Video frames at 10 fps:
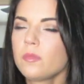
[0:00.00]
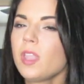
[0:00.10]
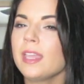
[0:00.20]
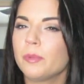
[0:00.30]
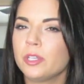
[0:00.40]

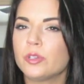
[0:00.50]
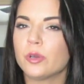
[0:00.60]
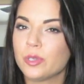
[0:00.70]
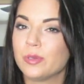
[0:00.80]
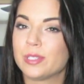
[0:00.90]
And when you
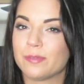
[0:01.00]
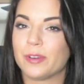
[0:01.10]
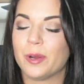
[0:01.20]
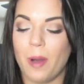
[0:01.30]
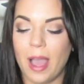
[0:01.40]
don't use it
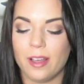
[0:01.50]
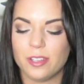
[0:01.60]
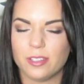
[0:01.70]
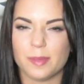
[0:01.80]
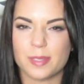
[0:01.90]
for a while,
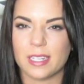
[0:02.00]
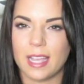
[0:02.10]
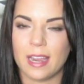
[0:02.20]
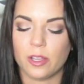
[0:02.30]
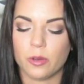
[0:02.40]
your lips can
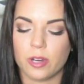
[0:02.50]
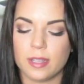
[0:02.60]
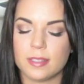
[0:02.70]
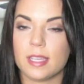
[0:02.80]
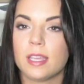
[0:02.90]
kind of go
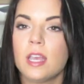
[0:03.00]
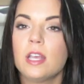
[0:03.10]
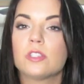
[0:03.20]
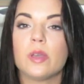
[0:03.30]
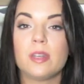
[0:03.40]
crazy.
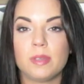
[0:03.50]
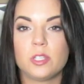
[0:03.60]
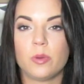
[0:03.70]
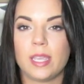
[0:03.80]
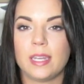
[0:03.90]
So in
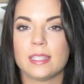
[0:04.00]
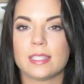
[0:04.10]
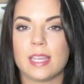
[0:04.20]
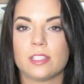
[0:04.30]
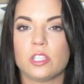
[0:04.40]
between,
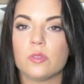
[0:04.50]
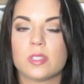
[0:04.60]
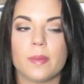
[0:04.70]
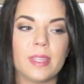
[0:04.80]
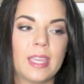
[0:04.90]
it's nice to use
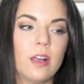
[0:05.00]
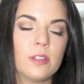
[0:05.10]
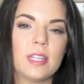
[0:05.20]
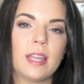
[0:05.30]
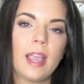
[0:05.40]
something
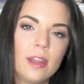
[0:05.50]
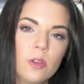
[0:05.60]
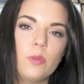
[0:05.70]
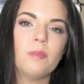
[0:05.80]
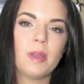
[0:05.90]
else, and I kind
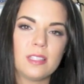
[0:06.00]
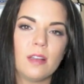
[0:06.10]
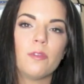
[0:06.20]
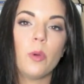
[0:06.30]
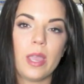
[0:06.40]
of wean
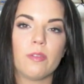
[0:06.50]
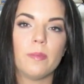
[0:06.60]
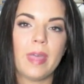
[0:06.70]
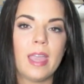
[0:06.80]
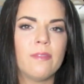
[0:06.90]
myself away
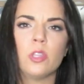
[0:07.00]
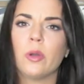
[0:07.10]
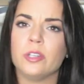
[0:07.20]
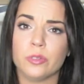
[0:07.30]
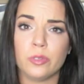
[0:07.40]
from that, even though
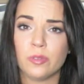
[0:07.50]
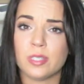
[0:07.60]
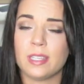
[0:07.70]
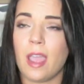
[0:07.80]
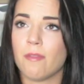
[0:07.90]
I do
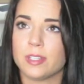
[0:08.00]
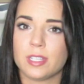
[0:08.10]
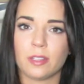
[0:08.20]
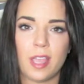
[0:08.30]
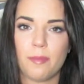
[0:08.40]
use it every
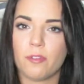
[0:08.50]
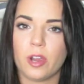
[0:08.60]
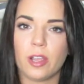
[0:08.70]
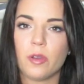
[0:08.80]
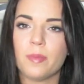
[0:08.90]
single night before
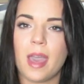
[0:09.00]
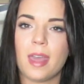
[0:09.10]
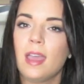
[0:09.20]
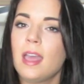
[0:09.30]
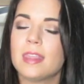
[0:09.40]
I go to bed.